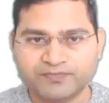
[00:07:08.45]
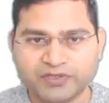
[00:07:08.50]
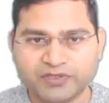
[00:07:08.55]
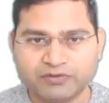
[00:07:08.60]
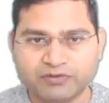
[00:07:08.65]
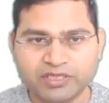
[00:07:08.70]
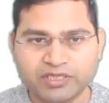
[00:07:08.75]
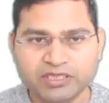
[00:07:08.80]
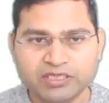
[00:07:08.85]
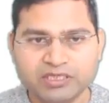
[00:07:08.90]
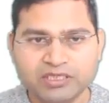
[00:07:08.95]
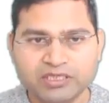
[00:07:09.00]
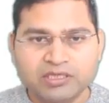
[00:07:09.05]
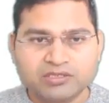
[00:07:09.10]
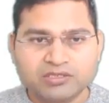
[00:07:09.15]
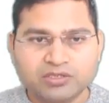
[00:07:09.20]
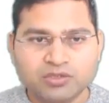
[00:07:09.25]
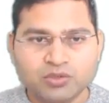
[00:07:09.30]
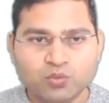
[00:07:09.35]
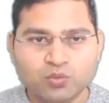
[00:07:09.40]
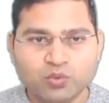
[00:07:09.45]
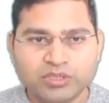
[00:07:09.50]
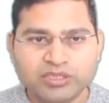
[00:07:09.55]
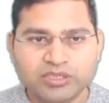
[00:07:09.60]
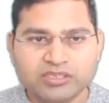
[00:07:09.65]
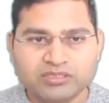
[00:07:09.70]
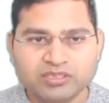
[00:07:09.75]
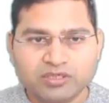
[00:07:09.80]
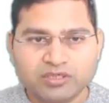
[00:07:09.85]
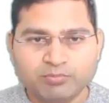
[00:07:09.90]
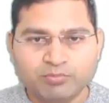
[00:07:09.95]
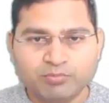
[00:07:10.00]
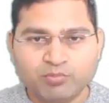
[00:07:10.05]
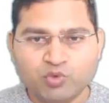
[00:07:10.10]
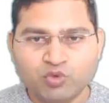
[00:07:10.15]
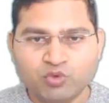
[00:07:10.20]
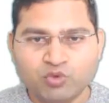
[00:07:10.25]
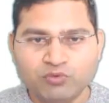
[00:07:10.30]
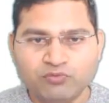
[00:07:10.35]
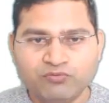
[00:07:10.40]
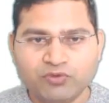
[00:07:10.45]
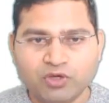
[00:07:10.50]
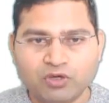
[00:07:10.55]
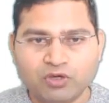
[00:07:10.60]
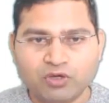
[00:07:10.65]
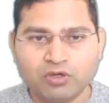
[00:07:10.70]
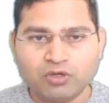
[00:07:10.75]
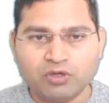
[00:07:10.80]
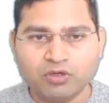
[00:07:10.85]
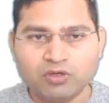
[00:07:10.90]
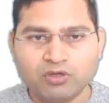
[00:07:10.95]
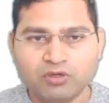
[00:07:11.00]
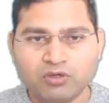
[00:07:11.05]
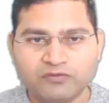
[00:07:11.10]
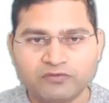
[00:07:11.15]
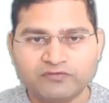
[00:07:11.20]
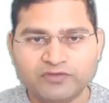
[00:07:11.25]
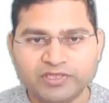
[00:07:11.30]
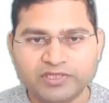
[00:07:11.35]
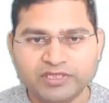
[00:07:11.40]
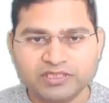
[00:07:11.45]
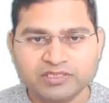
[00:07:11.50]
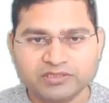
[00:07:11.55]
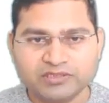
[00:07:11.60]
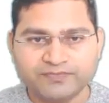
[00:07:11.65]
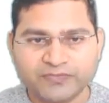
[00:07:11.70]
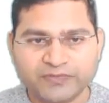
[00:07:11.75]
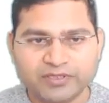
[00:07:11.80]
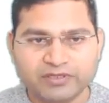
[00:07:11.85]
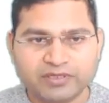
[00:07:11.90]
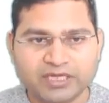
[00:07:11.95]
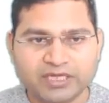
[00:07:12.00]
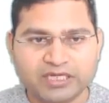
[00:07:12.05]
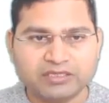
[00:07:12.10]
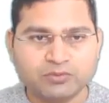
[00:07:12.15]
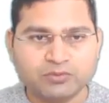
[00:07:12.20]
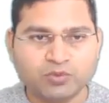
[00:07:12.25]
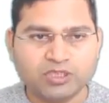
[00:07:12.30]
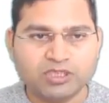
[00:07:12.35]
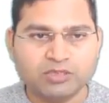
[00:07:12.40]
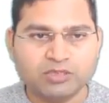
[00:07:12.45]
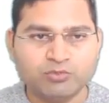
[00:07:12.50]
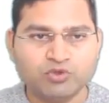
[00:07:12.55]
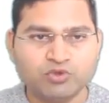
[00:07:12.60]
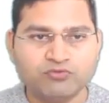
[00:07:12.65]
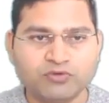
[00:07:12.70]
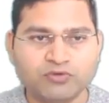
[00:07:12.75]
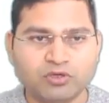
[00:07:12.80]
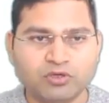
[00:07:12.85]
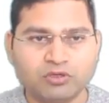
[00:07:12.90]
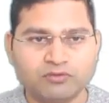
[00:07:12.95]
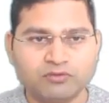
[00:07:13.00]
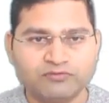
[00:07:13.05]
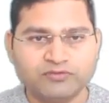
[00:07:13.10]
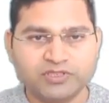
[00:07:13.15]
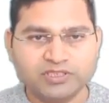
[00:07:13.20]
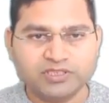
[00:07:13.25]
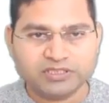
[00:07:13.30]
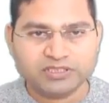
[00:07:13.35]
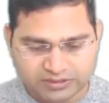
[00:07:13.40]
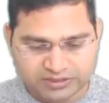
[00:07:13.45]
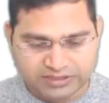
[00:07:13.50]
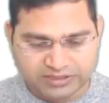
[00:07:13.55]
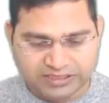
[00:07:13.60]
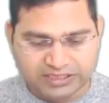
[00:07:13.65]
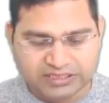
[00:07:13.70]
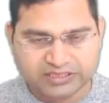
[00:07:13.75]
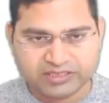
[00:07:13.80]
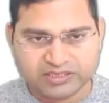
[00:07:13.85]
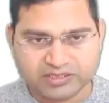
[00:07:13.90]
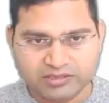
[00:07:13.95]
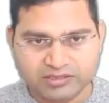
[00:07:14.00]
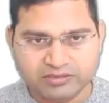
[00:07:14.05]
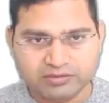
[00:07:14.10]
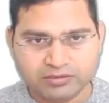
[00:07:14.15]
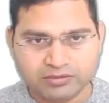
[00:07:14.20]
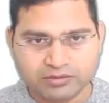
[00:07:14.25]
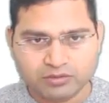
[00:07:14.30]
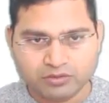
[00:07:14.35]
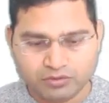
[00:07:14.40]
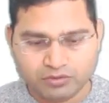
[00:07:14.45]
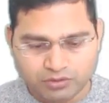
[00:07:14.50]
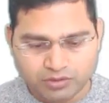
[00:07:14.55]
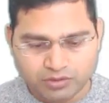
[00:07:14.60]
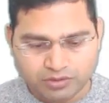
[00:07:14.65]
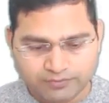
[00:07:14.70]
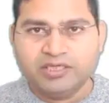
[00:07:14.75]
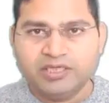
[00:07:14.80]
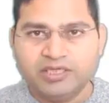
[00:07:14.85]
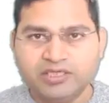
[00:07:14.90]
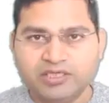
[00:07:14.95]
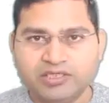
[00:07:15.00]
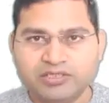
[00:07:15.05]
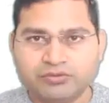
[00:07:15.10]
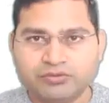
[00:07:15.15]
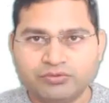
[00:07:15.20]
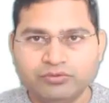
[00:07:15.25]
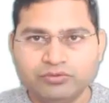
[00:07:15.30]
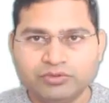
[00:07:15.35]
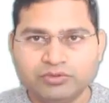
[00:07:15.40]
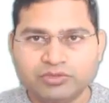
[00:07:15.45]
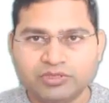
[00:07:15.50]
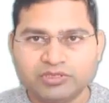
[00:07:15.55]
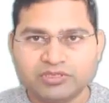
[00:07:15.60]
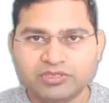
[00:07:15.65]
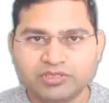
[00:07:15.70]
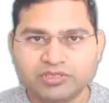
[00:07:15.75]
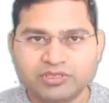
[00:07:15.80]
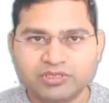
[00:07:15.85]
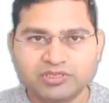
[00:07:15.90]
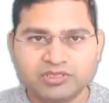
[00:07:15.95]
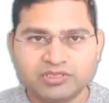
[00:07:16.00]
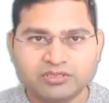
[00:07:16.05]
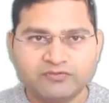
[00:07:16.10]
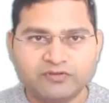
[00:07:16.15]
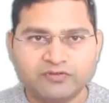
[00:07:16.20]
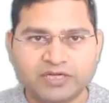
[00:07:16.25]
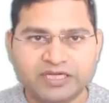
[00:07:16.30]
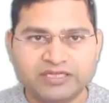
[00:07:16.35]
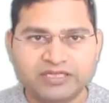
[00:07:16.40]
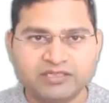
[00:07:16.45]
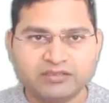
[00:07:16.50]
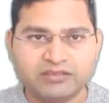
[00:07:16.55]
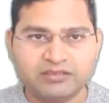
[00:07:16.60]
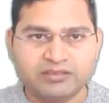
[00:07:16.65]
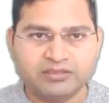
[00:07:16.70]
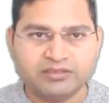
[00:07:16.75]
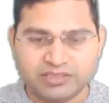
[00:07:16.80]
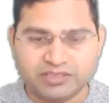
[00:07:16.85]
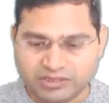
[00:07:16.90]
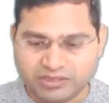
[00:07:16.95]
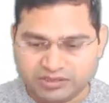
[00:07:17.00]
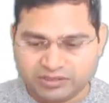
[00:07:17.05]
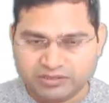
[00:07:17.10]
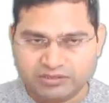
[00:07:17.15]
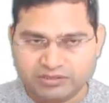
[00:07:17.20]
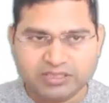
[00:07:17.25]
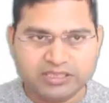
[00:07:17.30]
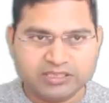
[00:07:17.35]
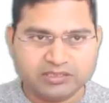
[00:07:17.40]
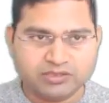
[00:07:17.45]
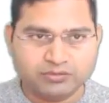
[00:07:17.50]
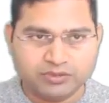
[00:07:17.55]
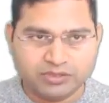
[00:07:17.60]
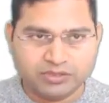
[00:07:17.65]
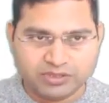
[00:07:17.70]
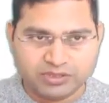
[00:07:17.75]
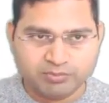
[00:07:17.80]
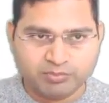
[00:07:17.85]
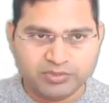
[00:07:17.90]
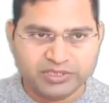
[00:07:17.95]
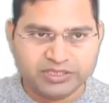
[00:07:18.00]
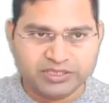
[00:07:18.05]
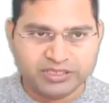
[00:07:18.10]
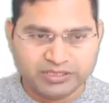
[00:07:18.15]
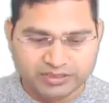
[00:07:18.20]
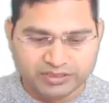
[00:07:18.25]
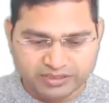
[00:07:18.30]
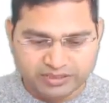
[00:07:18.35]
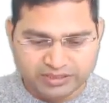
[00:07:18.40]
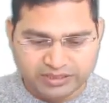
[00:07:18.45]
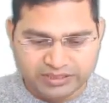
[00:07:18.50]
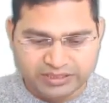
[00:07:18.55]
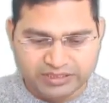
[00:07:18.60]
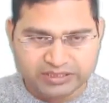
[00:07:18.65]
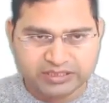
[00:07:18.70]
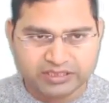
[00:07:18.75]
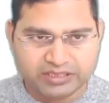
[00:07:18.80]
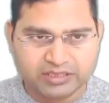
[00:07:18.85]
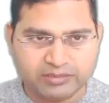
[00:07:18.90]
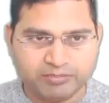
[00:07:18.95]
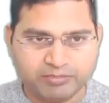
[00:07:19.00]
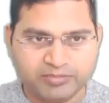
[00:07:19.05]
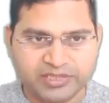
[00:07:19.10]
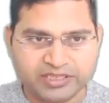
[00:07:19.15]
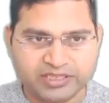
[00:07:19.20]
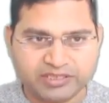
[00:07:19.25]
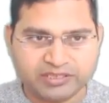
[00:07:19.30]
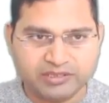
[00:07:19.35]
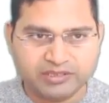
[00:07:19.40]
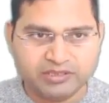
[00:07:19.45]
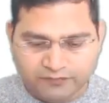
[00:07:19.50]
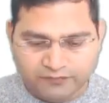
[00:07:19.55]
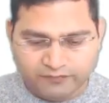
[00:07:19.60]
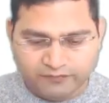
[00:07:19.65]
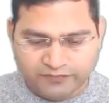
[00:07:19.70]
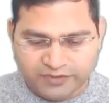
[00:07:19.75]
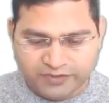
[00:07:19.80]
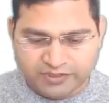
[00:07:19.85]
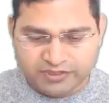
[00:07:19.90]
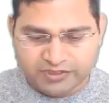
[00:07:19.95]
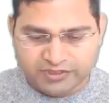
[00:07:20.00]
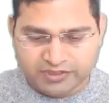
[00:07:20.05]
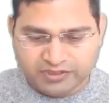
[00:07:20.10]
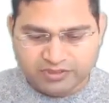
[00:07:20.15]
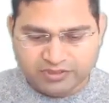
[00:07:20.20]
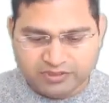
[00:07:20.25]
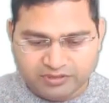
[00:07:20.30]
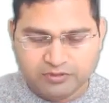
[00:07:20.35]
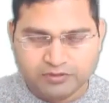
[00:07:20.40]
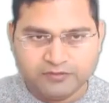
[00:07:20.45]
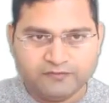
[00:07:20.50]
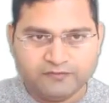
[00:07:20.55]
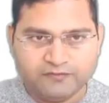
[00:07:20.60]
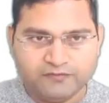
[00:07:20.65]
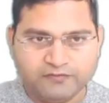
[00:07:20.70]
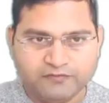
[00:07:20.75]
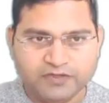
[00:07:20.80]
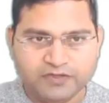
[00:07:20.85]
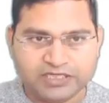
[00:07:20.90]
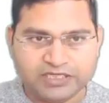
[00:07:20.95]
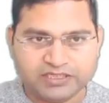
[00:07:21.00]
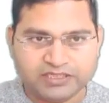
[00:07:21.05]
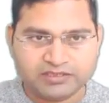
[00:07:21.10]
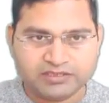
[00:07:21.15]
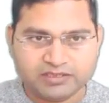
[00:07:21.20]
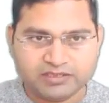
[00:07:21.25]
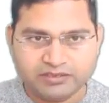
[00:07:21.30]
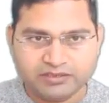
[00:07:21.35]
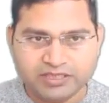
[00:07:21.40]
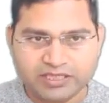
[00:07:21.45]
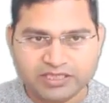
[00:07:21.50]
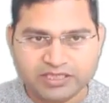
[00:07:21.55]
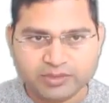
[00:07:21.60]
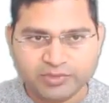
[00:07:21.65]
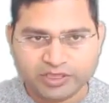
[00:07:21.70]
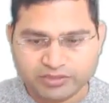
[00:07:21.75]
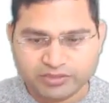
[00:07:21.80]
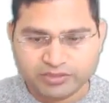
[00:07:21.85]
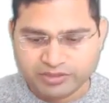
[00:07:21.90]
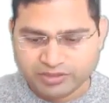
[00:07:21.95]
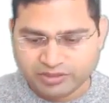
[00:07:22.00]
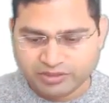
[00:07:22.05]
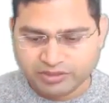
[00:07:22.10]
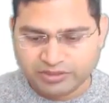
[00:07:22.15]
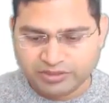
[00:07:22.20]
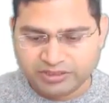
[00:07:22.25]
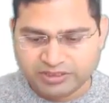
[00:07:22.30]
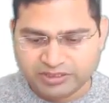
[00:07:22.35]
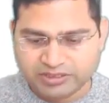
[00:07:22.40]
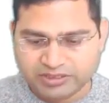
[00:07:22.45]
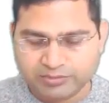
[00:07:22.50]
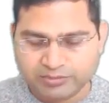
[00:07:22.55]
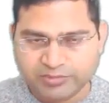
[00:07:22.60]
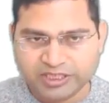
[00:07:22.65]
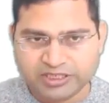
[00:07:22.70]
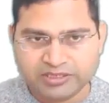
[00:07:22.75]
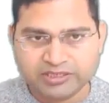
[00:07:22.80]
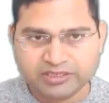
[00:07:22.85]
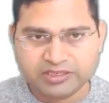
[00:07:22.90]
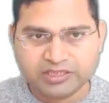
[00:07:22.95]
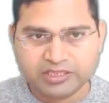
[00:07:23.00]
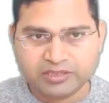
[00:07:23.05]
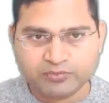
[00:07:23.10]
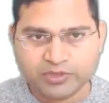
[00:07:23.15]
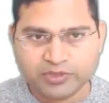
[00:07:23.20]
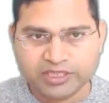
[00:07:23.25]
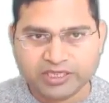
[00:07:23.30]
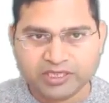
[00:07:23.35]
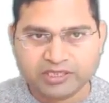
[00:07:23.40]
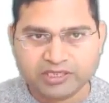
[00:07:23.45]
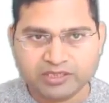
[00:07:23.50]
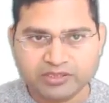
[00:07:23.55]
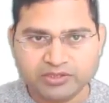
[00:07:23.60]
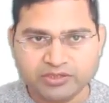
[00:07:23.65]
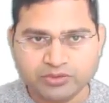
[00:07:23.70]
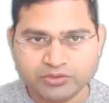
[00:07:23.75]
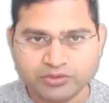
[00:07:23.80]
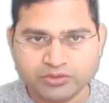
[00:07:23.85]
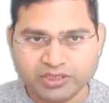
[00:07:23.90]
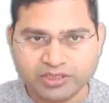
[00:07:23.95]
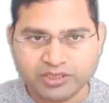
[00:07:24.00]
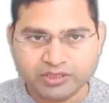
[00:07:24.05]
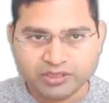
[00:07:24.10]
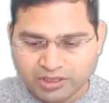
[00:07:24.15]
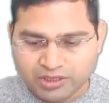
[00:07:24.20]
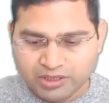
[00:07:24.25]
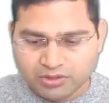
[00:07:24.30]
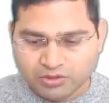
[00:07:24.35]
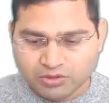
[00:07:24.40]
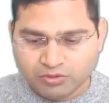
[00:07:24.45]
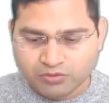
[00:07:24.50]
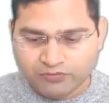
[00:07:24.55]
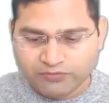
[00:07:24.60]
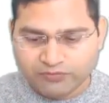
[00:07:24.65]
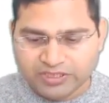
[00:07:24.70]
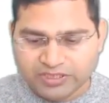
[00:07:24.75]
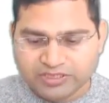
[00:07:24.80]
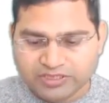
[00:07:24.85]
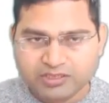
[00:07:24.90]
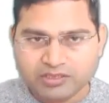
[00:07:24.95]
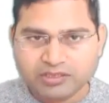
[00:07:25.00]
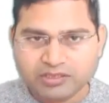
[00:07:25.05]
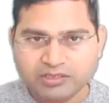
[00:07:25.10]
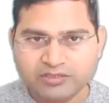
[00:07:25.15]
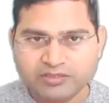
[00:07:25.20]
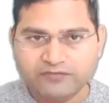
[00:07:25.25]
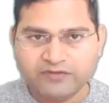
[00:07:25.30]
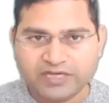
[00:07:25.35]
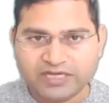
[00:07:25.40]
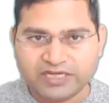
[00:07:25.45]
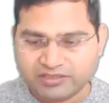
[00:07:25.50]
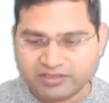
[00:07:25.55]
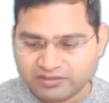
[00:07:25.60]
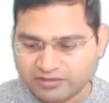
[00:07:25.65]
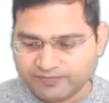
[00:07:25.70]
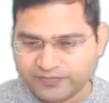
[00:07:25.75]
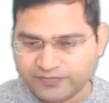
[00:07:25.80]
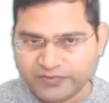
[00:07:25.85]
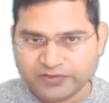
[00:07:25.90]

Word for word: Okay, so we'll move all of this, right, we'll move all of this selection code into the search flight results, right? So we'll simply create a method filter flights, right, because this is the method that we are using to filter the flights.